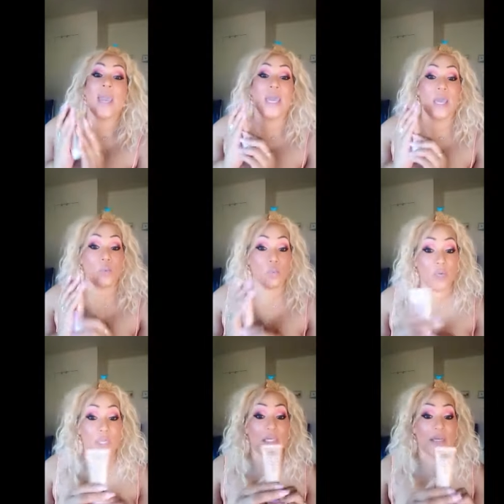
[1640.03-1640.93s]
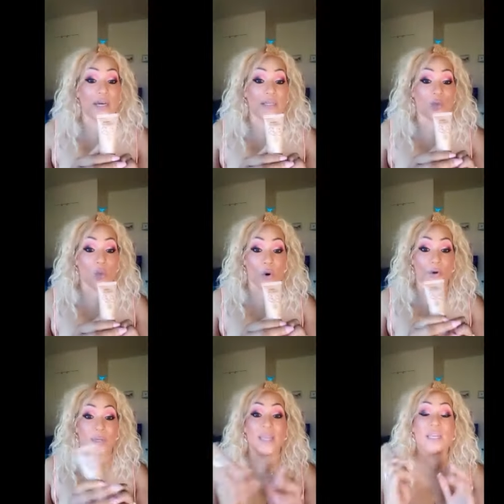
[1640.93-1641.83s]
It really does
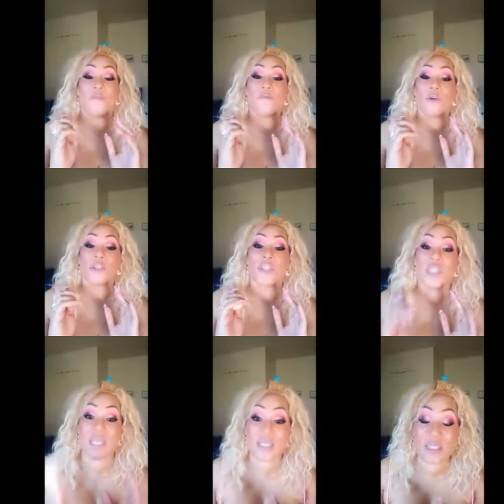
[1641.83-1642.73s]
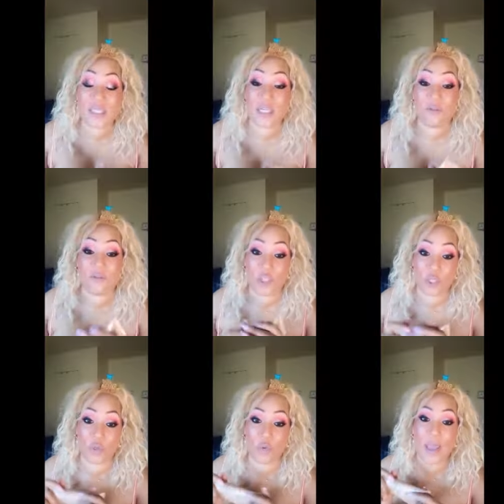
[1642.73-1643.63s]
work. And if you're sensitive
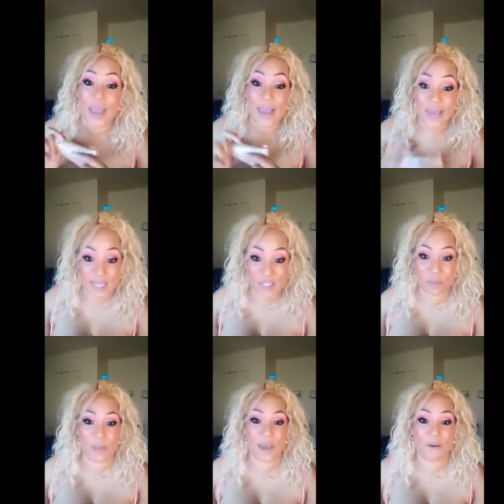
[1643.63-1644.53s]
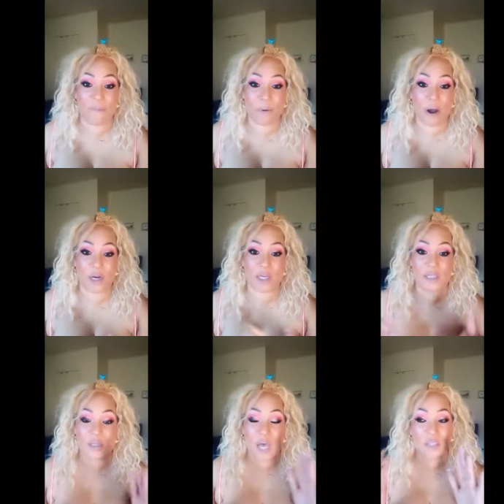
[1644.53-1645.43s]
to SPF products,
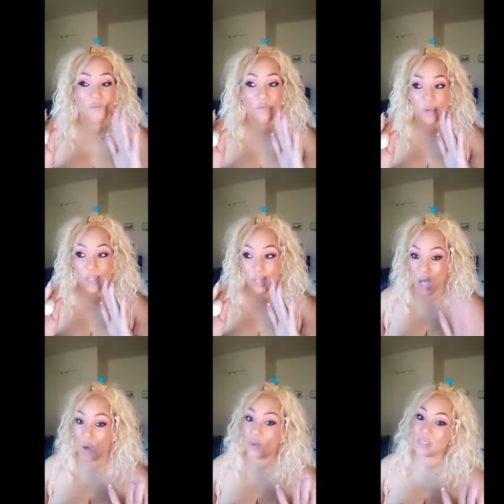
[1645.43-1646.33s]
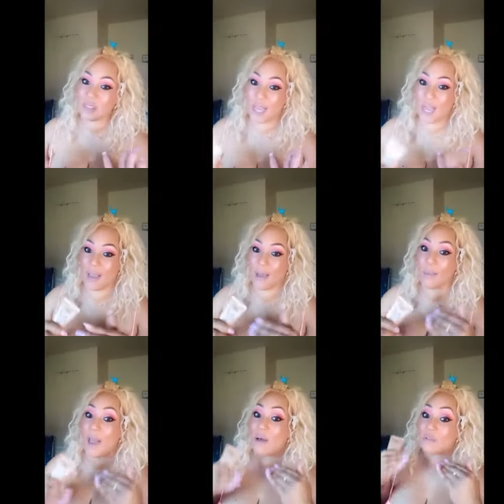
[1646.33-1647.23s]
because for the longest time
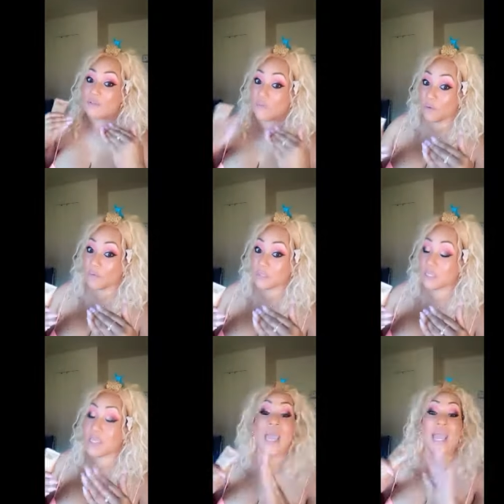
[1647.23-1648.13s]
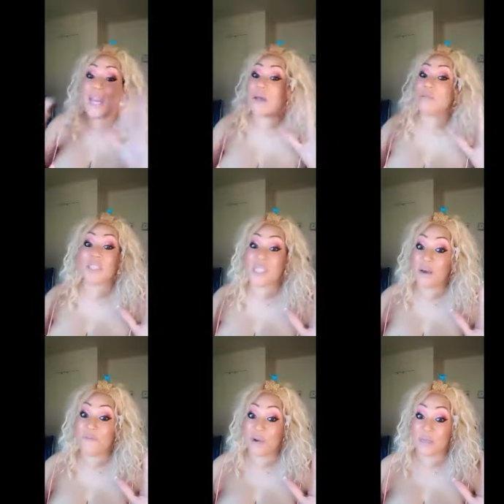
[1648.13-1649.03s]
I was very sensitive, and I'm
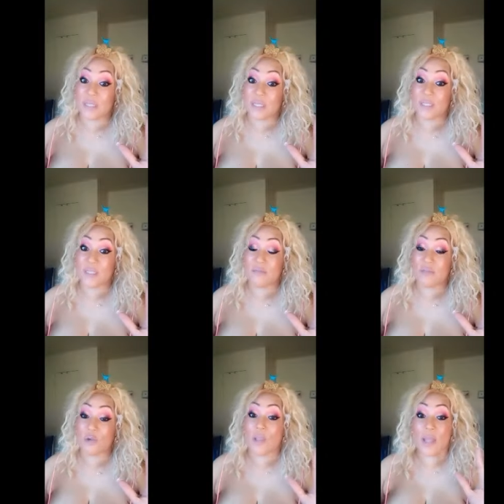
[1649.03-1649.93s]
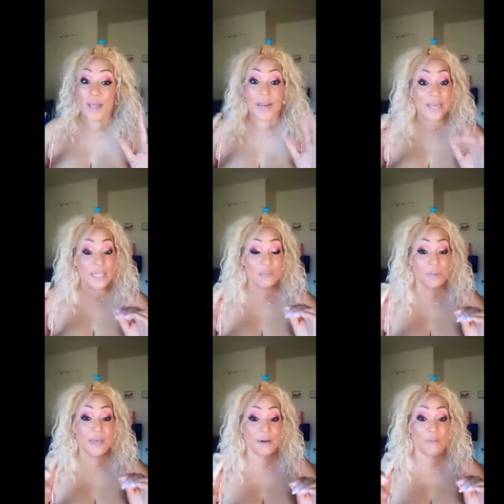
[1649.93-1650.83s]
still very sensitive to a lot of
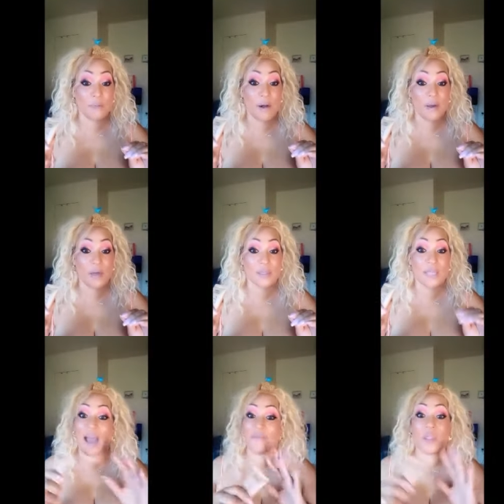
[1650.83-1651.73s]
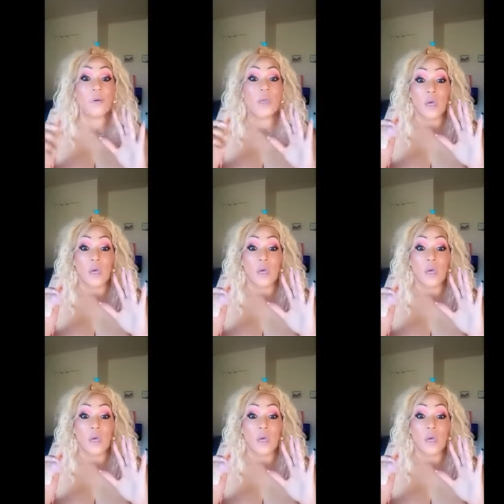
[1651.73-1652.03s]
SPF products. I have to